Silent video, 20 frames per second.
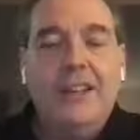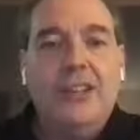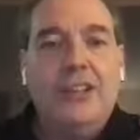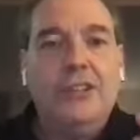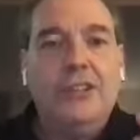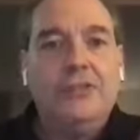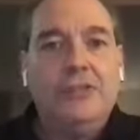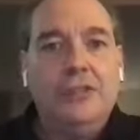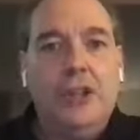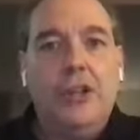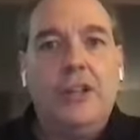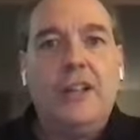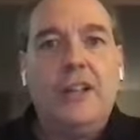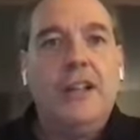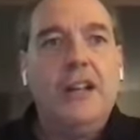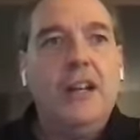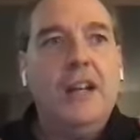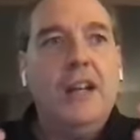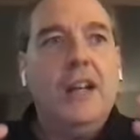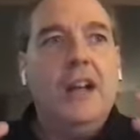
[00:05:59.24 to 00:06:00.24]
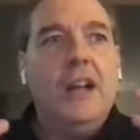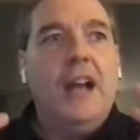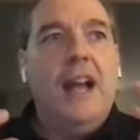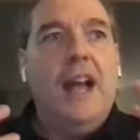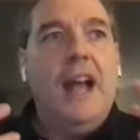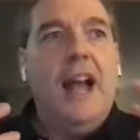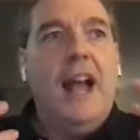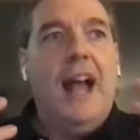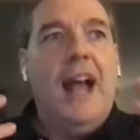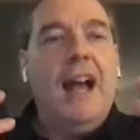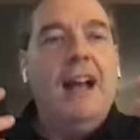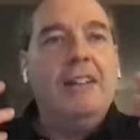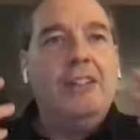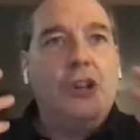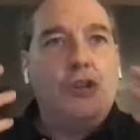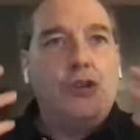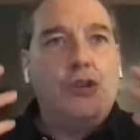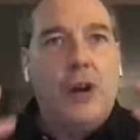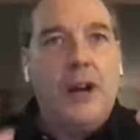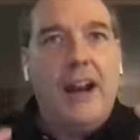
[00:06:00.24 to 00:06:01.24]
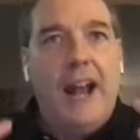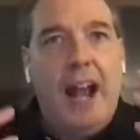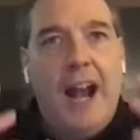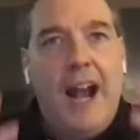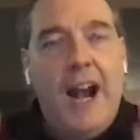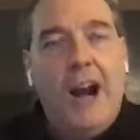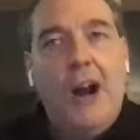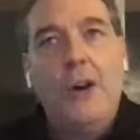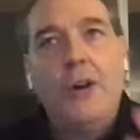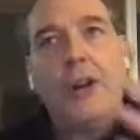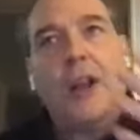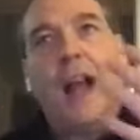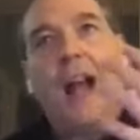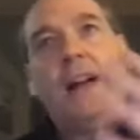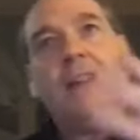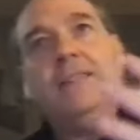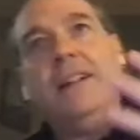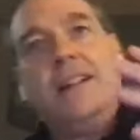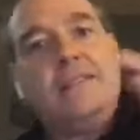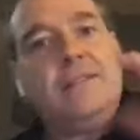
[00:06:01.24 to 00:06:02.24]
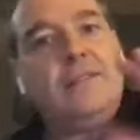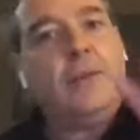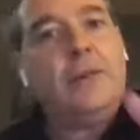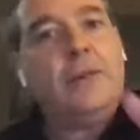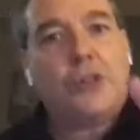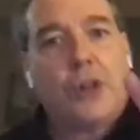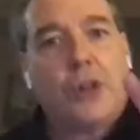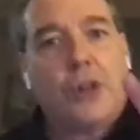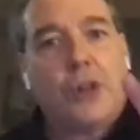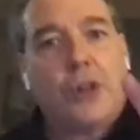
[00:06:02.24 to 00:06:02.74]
to look at, to try to we try